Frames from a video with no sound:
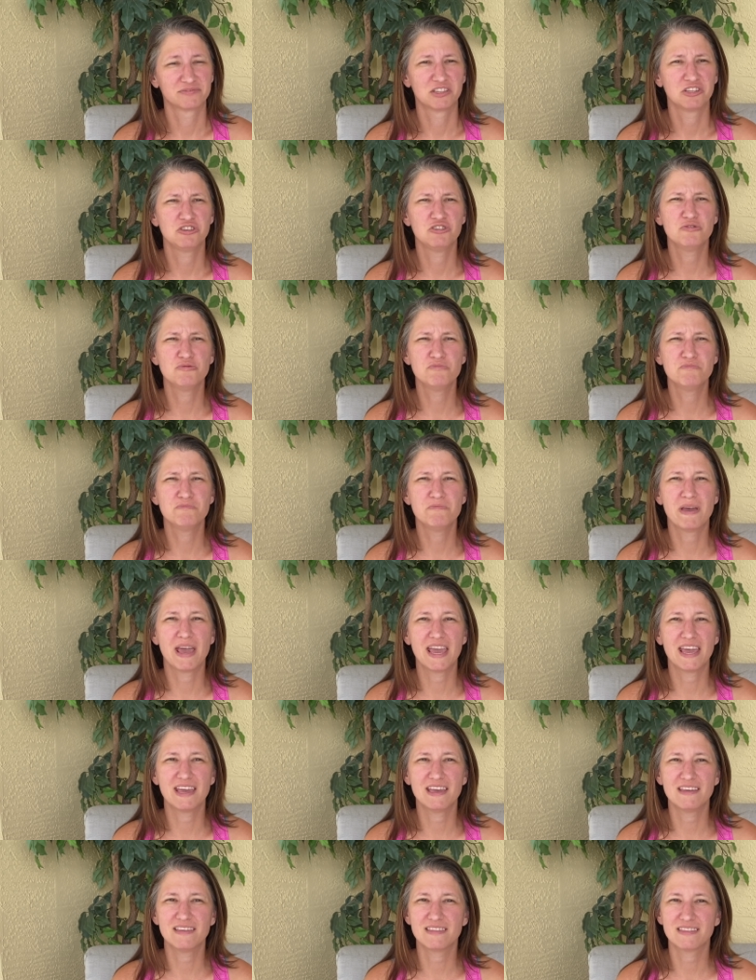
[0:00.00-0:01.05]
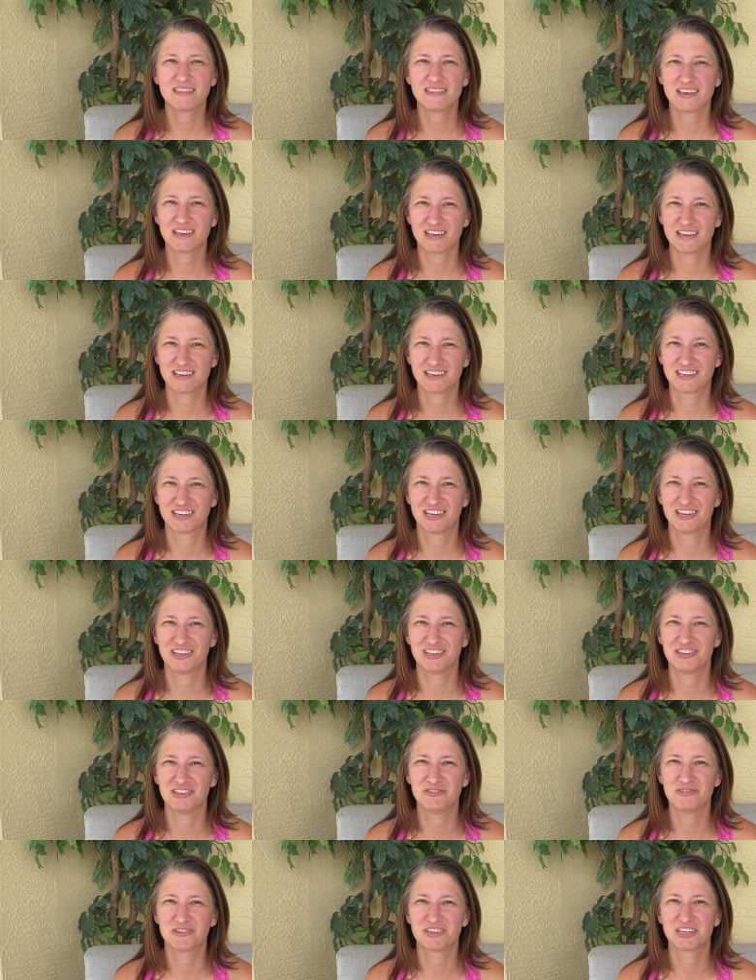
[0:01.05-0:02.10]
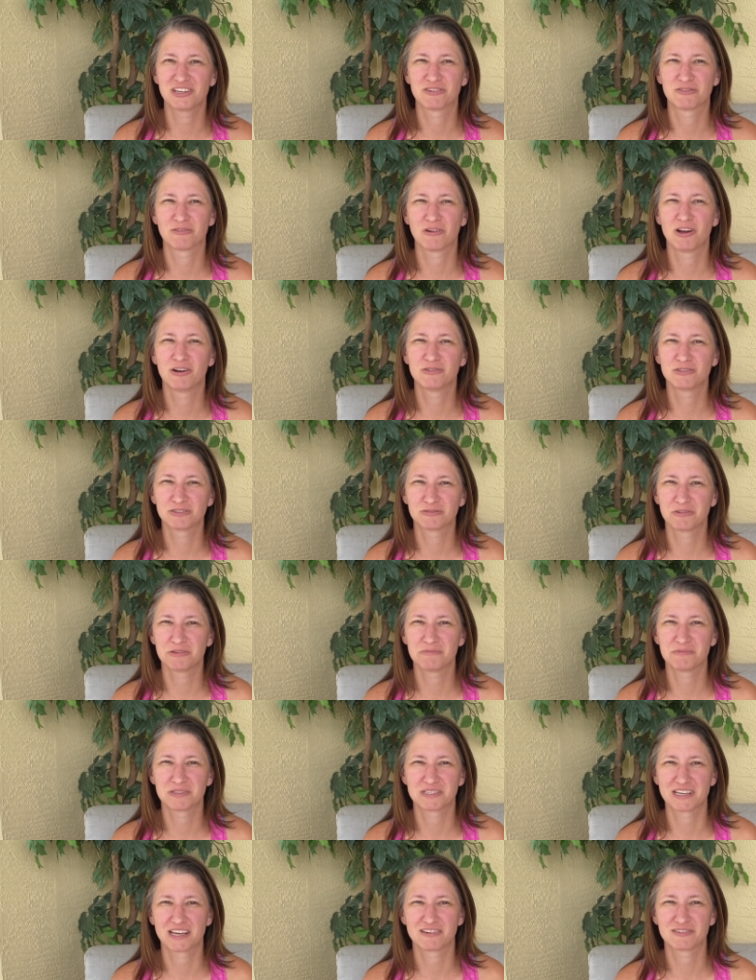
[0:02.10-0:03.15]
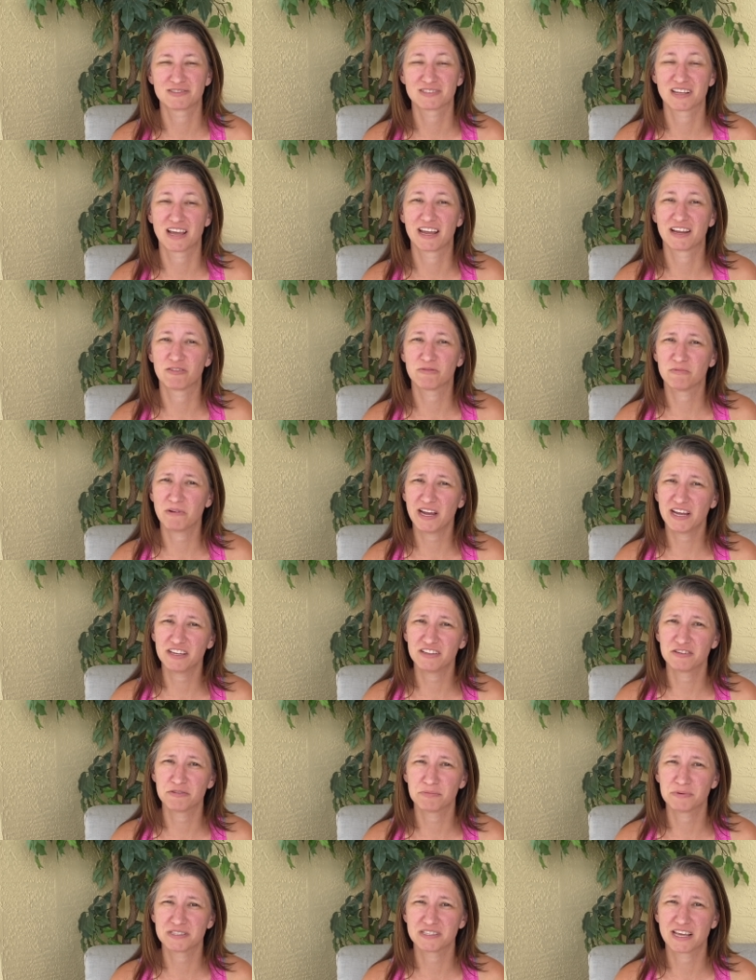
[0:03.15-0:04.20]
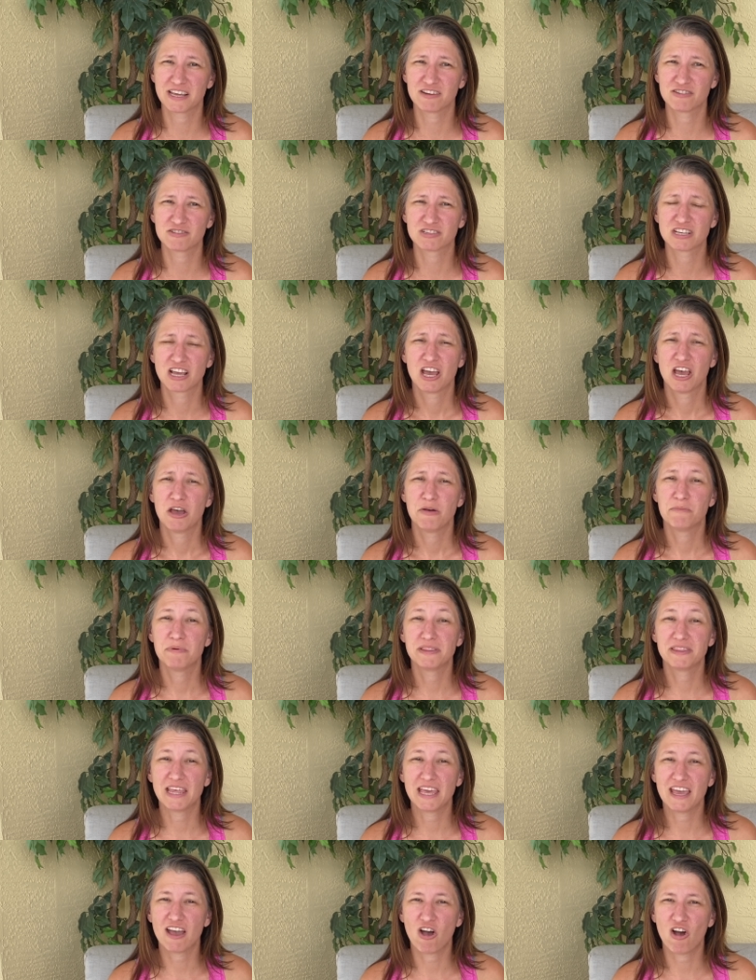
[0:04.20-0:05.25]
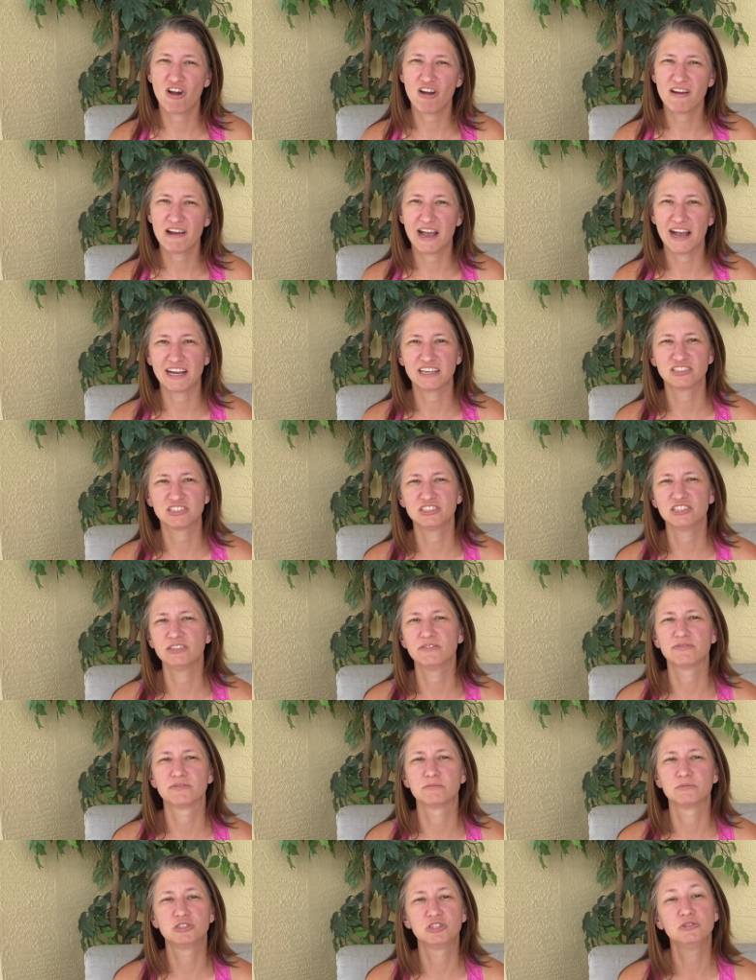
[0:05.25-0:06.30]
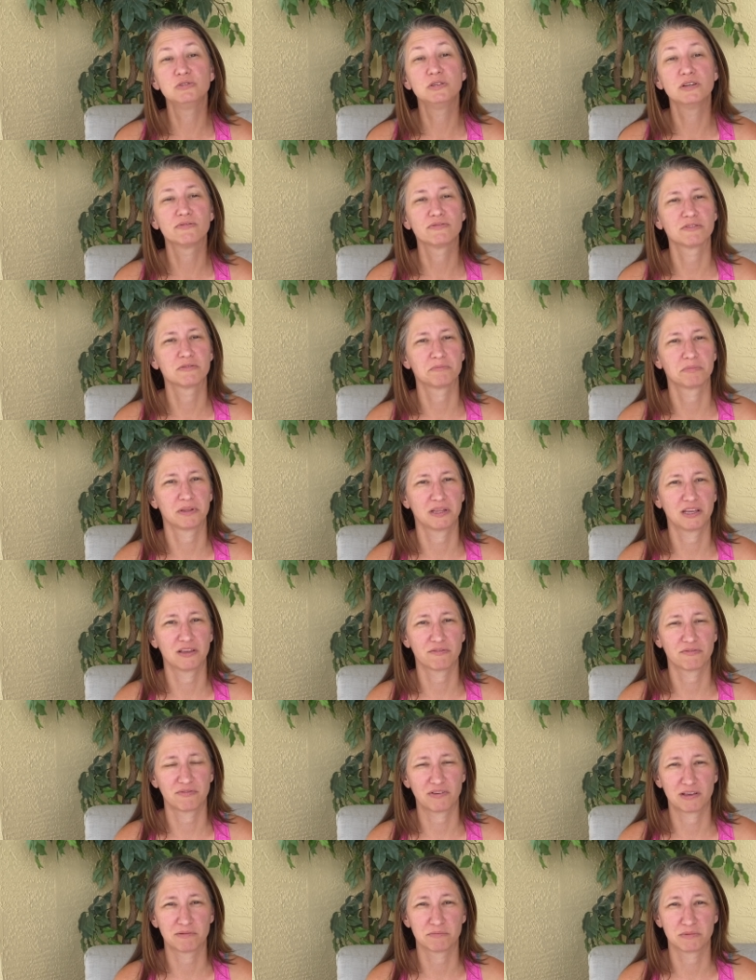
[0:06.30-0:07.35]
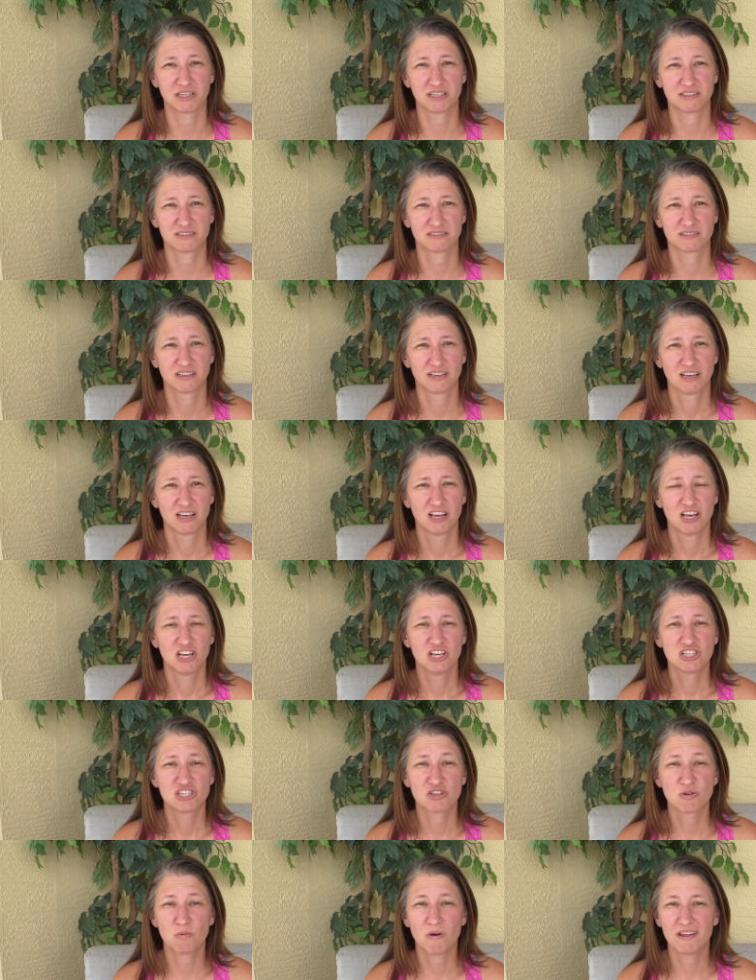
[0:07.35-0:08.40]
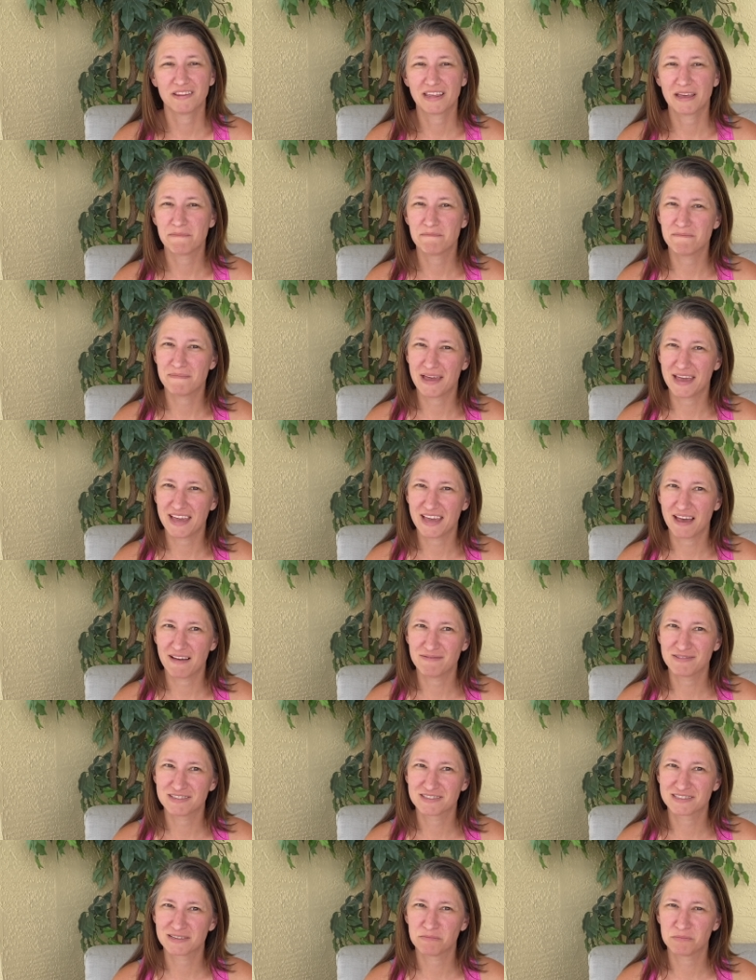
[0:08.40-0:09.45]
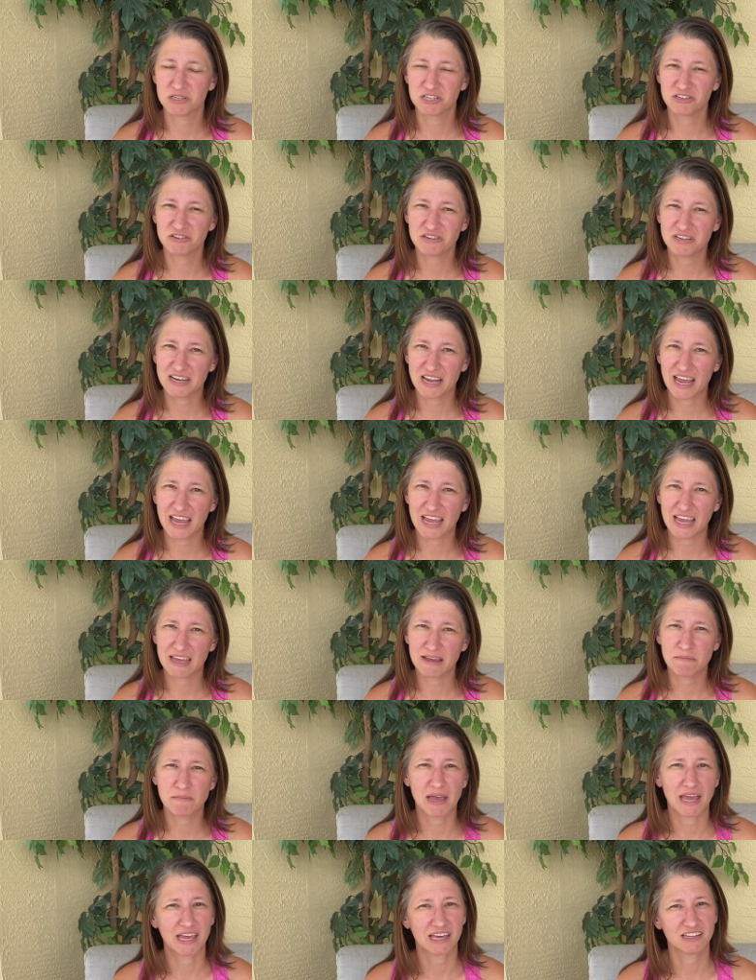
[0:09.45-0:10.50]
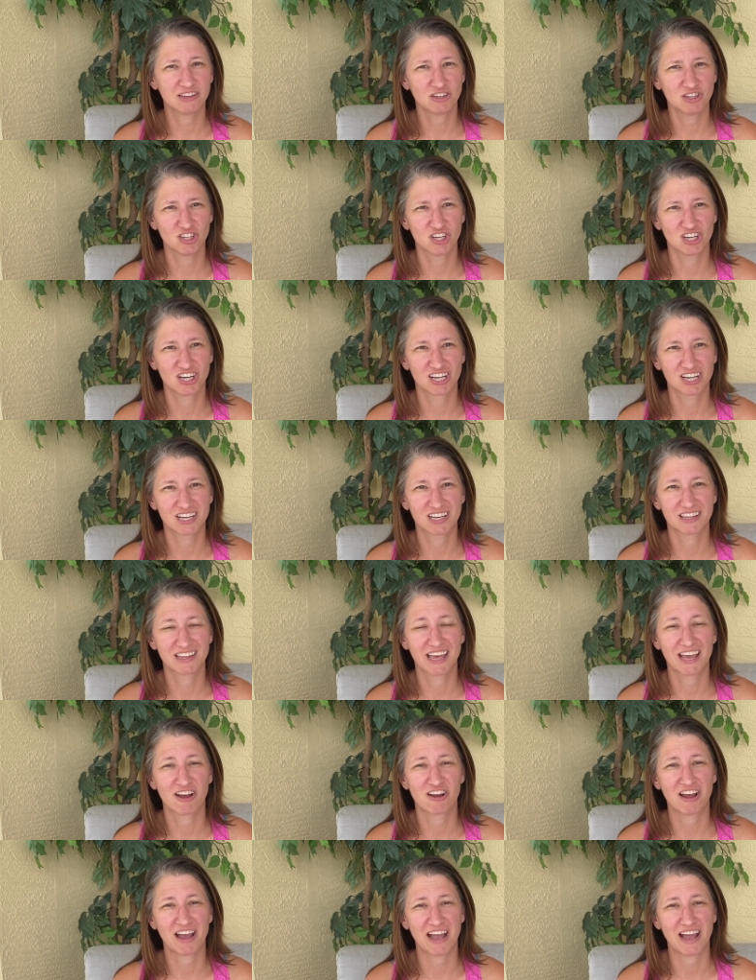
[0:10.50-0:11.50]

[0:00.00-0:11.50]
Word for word: you may think you can grow sweet potatoes like regular potatoes, but they are actually from two different plant families. So while they may have a similar name and look, they are